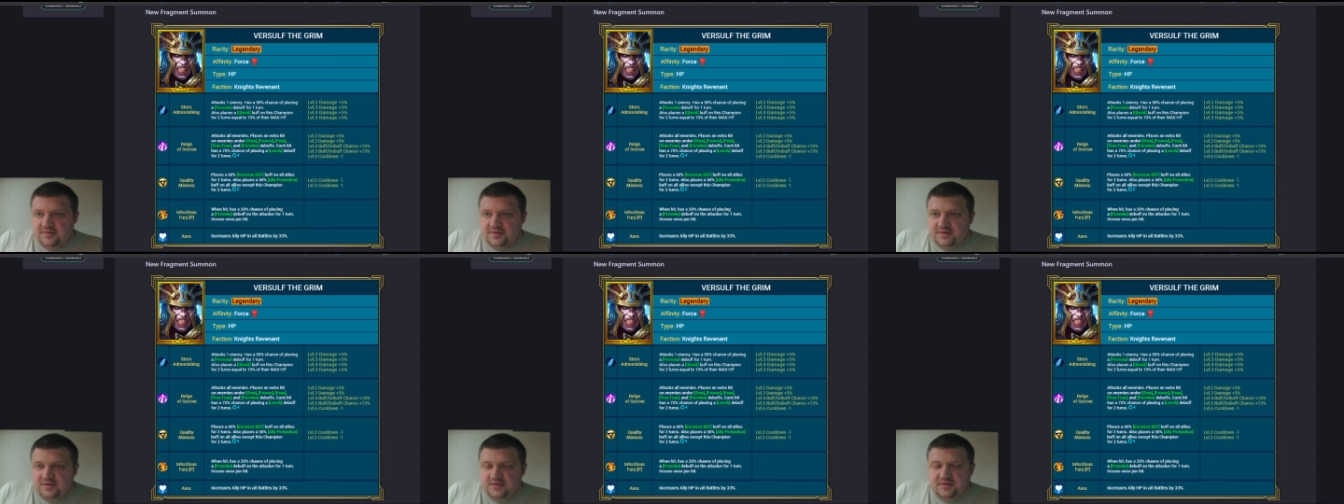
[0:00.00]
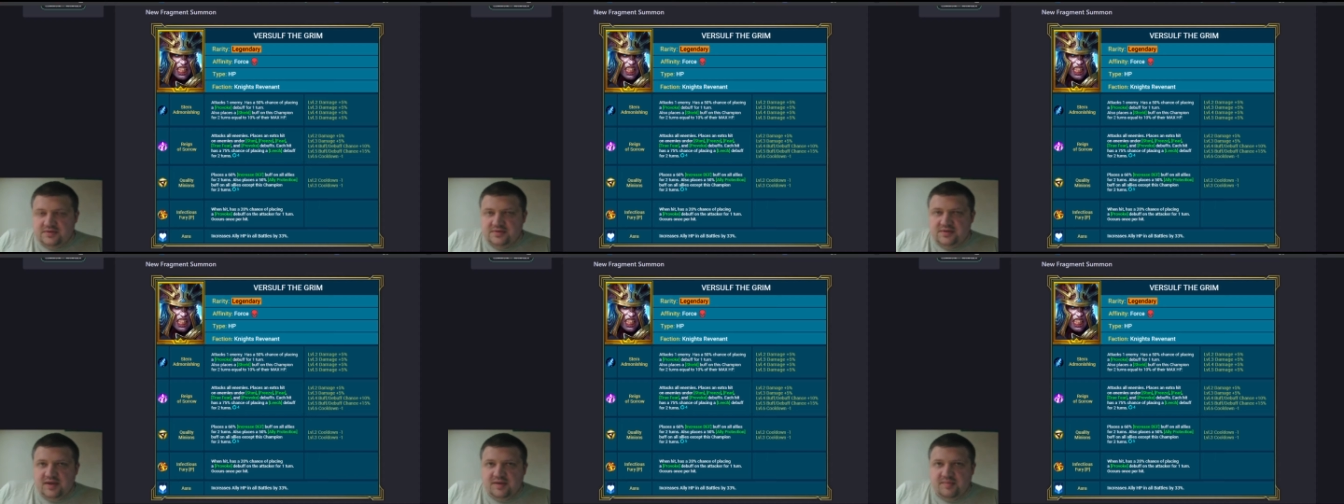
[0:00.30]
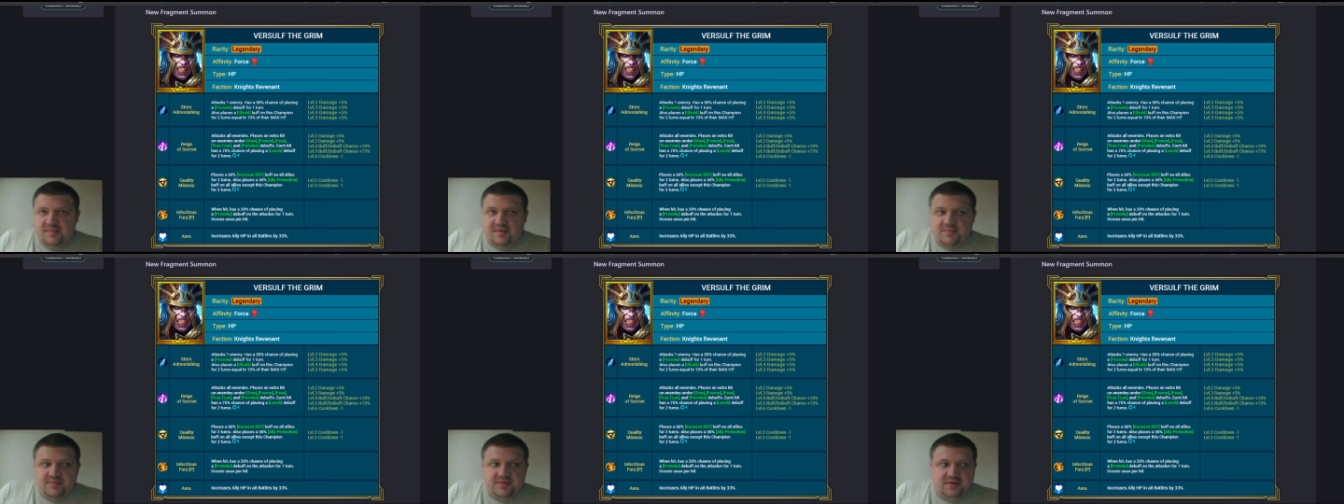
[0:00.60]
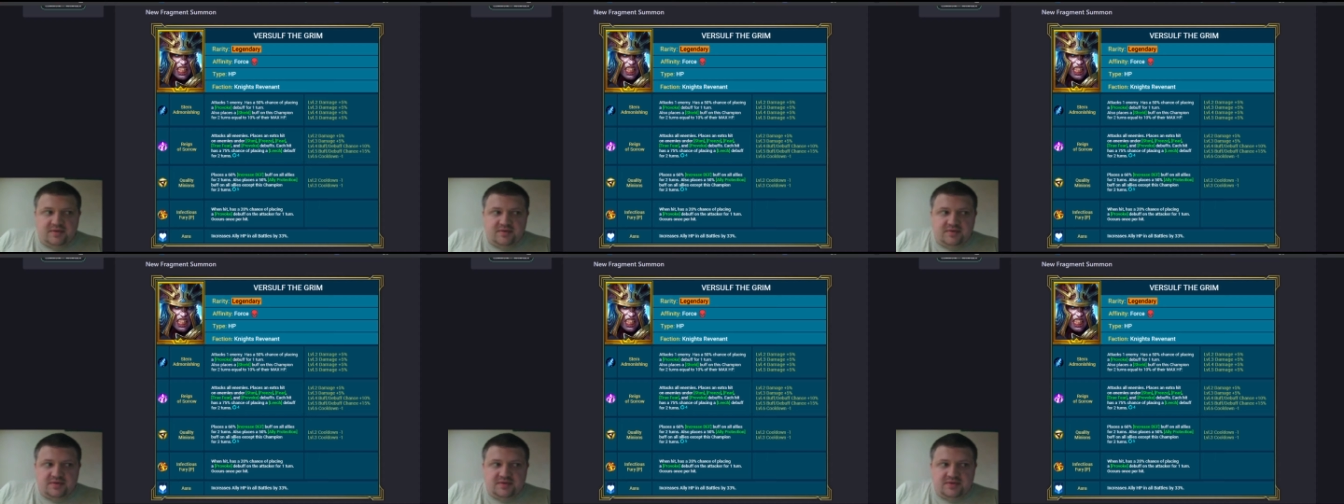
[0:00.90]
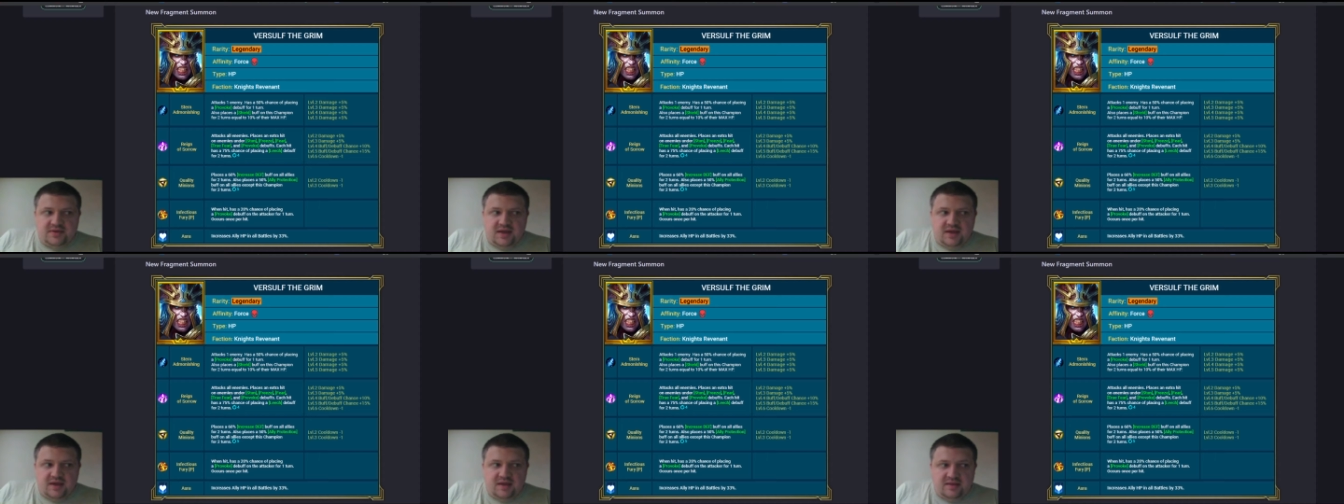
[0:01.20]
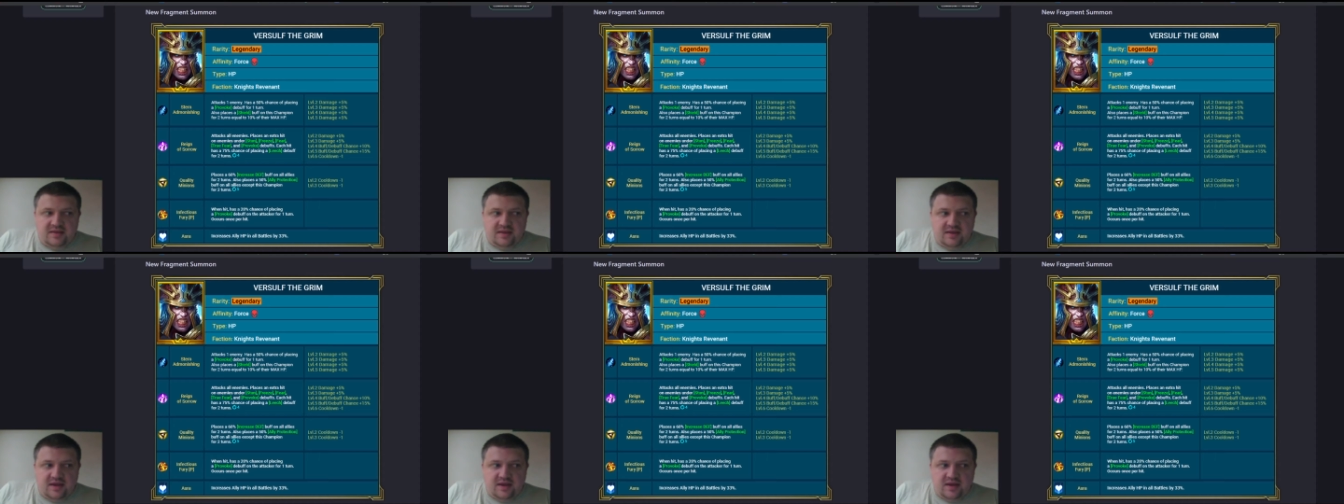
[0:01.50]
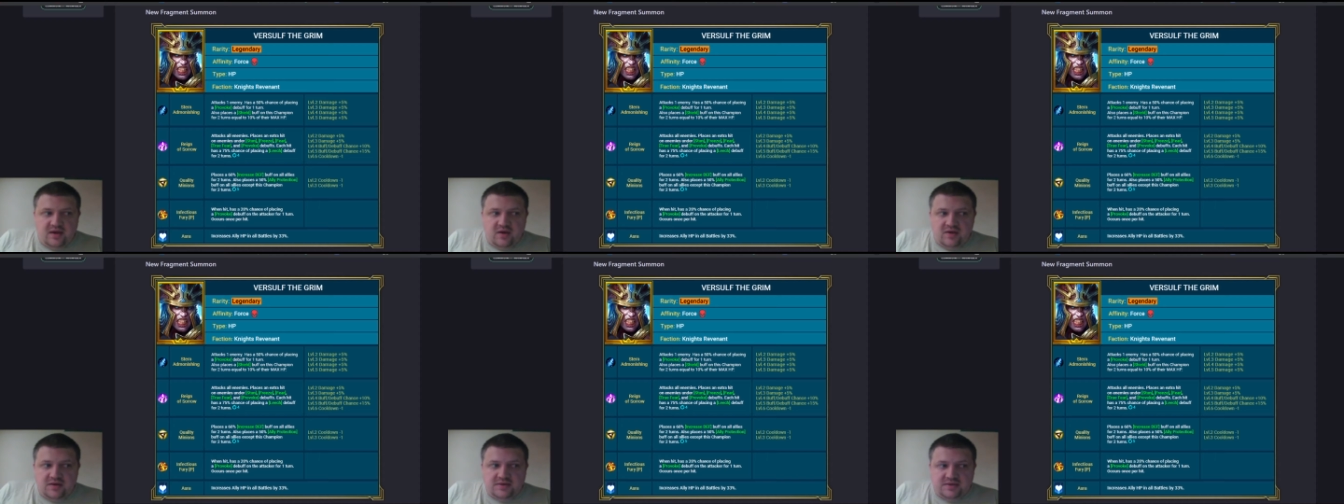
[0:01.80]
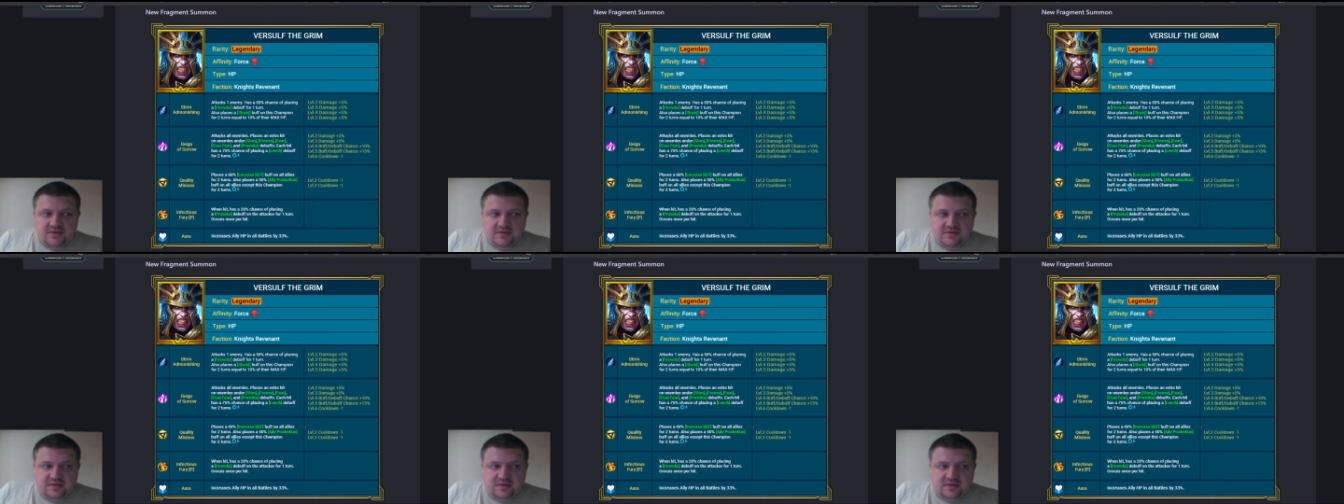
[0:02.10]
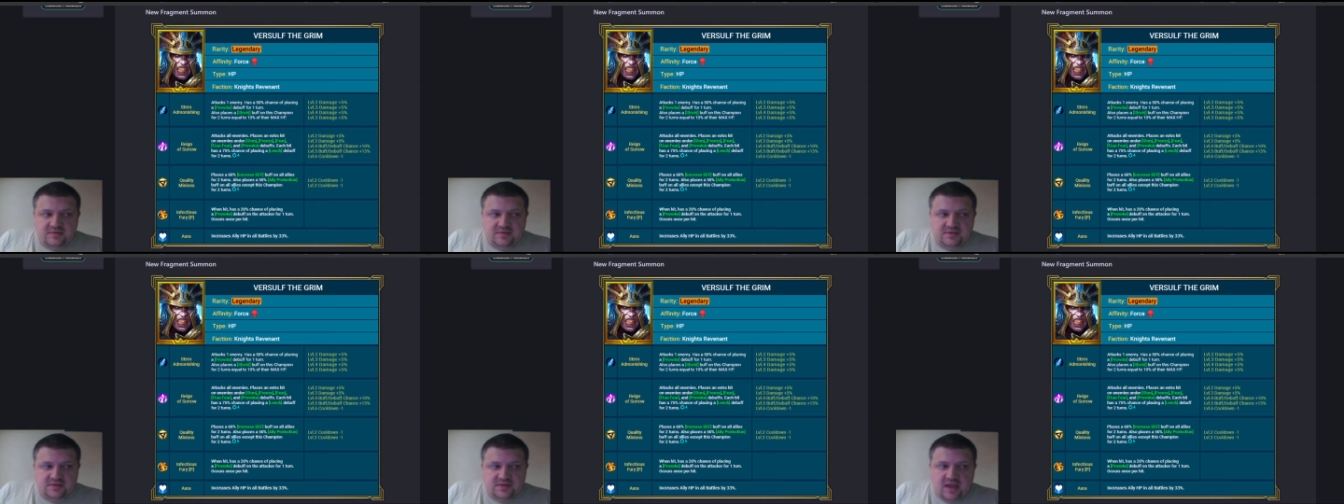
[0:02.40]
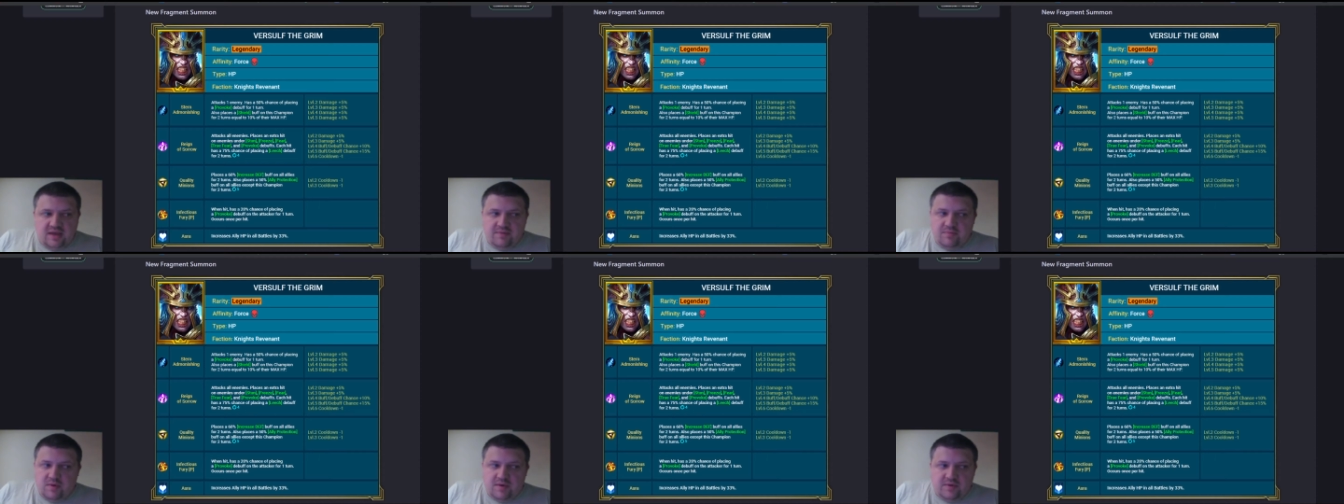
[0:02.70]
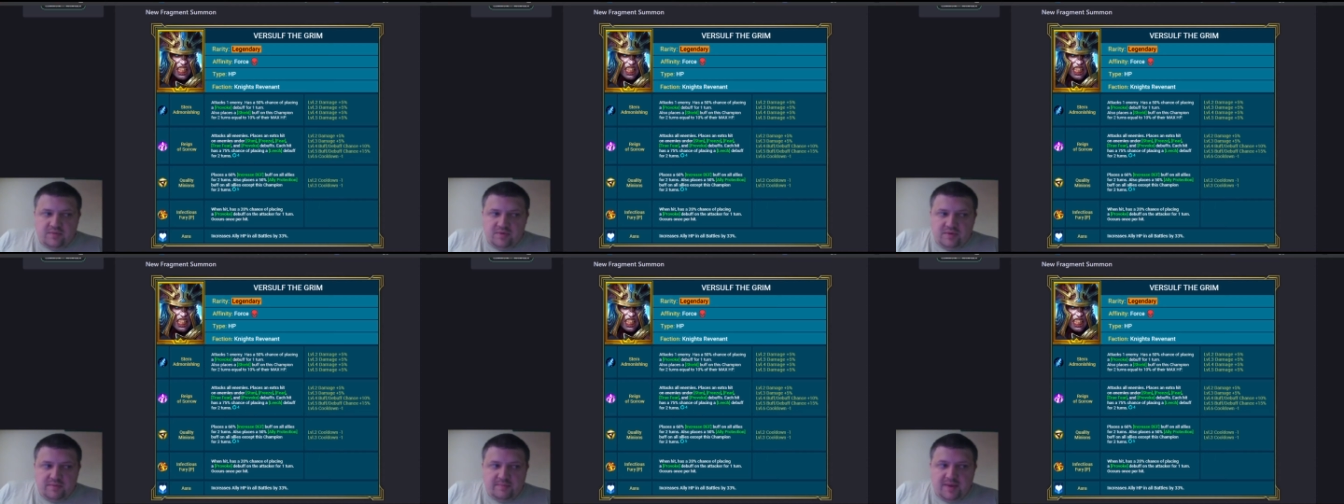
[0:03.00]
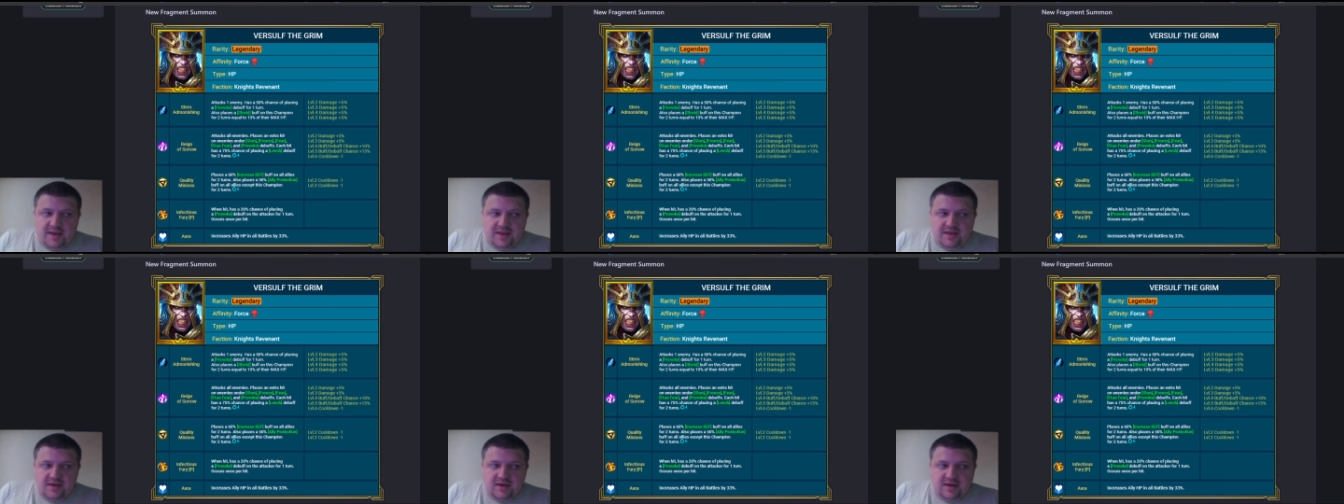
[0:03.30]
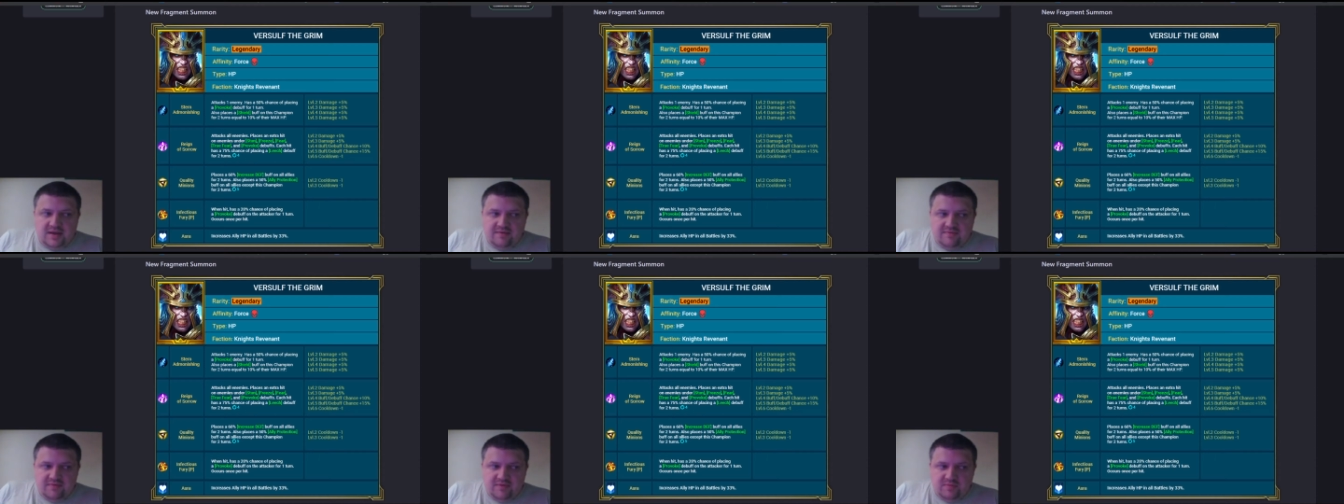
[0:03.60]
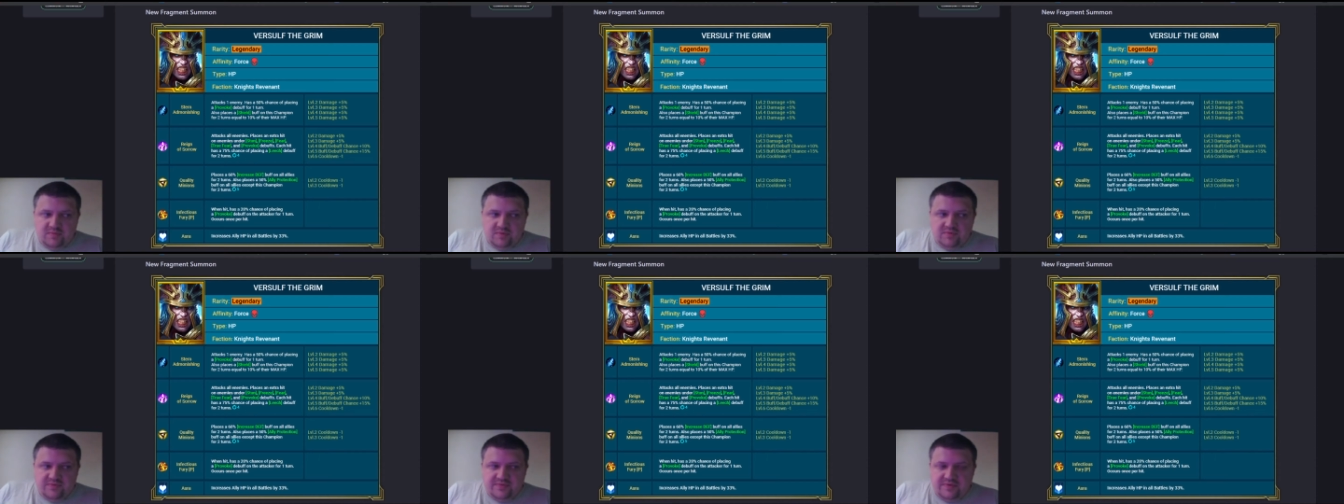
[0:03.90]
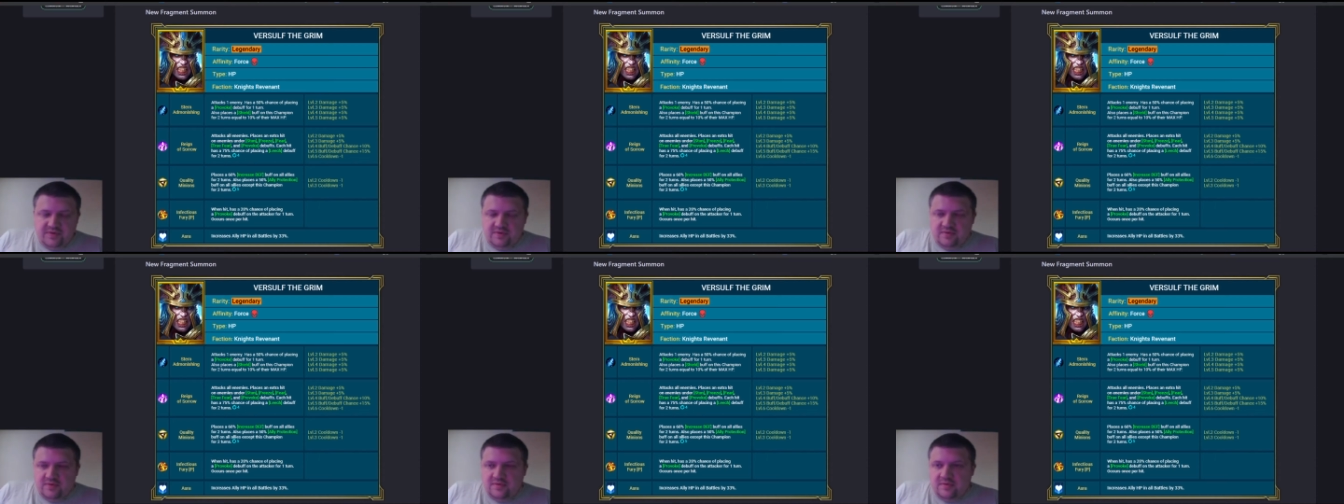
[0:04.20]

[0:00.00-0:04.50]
You just set him up to use the AI just to use his A1, or you manual it if you want to.